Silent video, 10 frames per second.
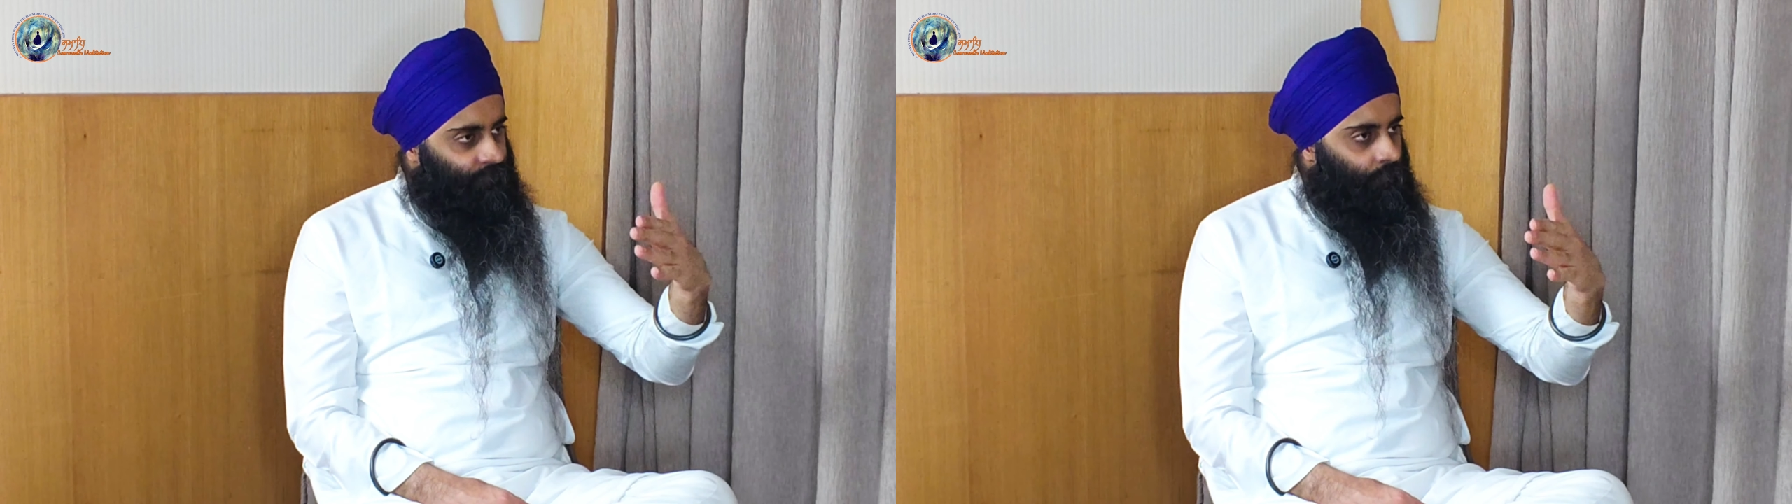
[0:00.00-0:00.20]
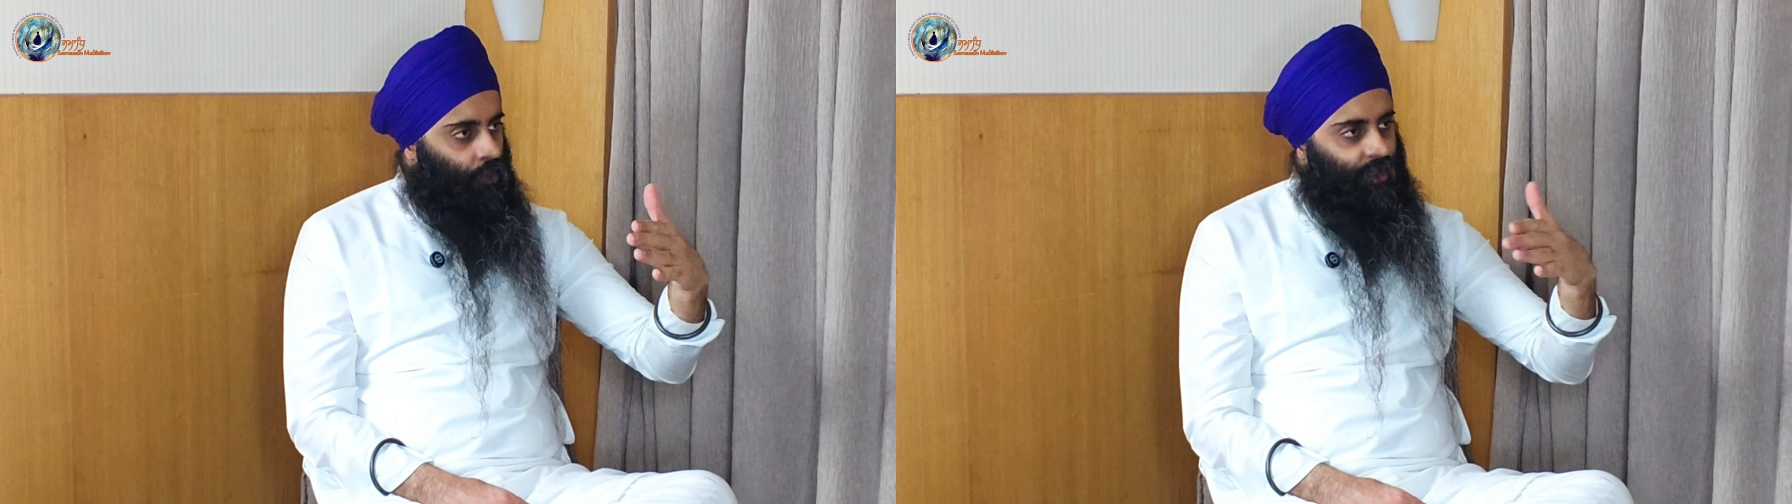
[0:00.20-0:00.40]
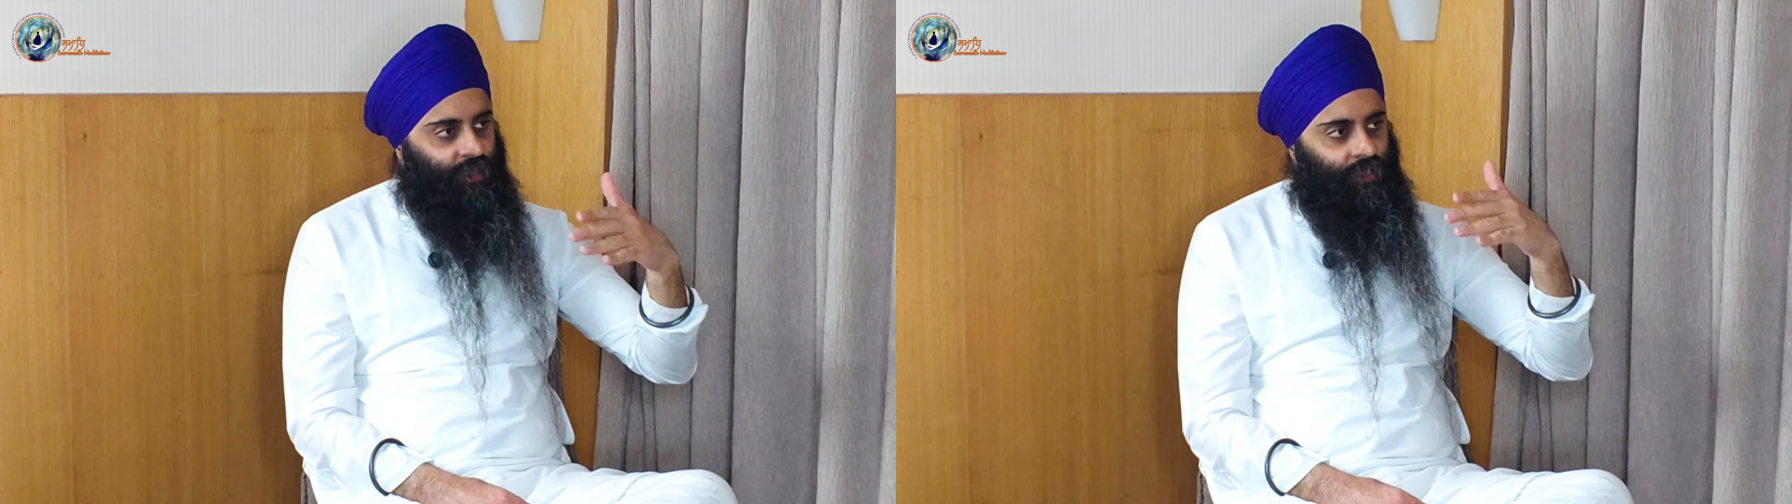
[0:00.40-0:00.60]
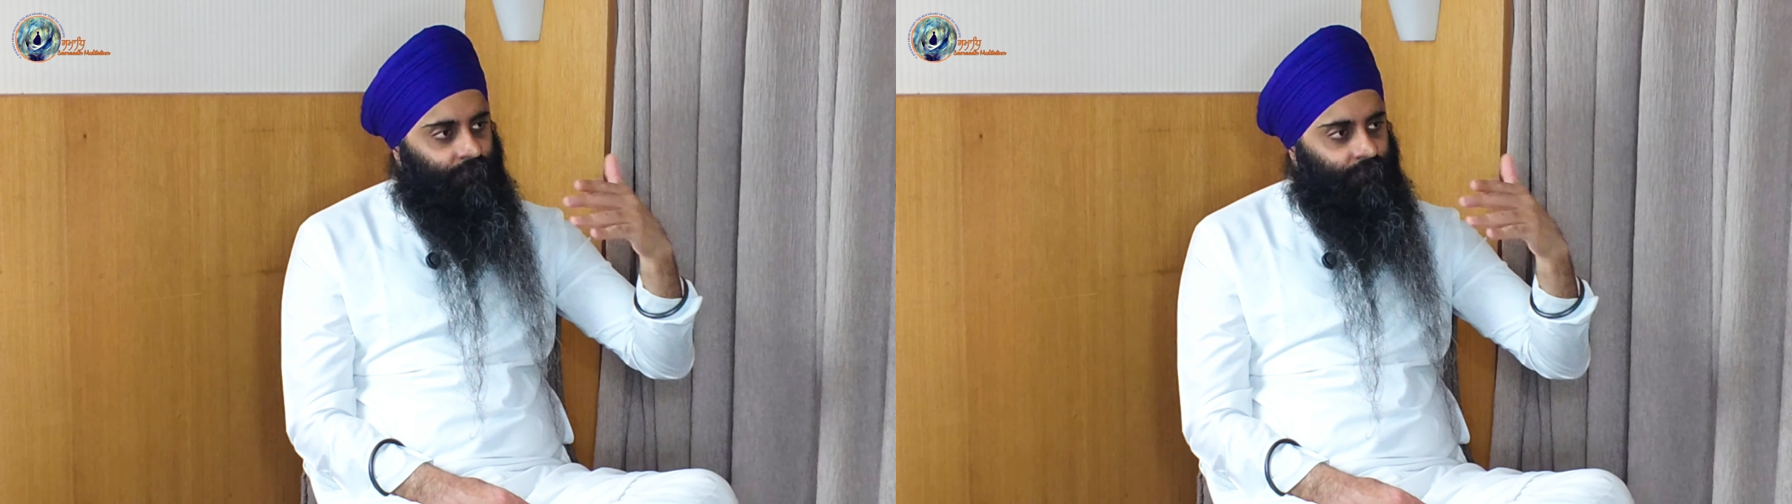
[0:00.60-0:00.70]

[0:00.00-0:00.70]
the body in